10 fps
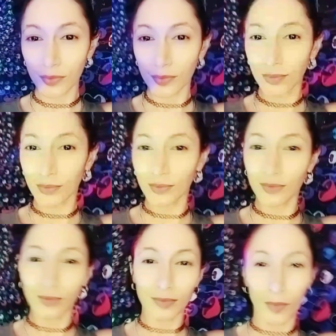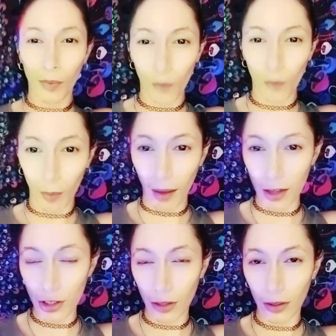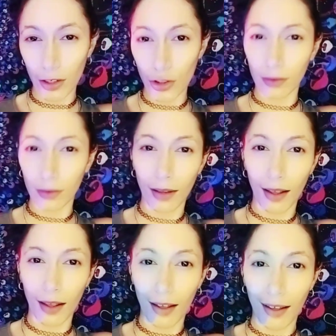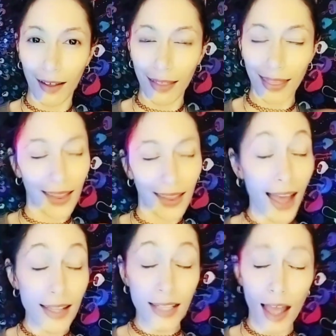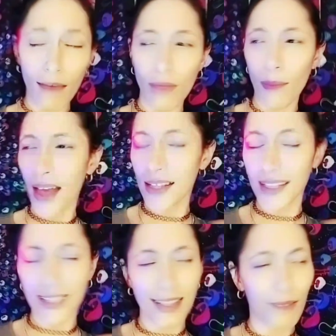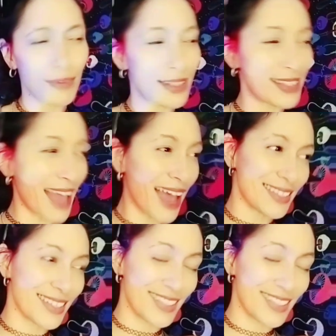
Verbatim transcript: mm, before my generation class at the Masters of Disasters.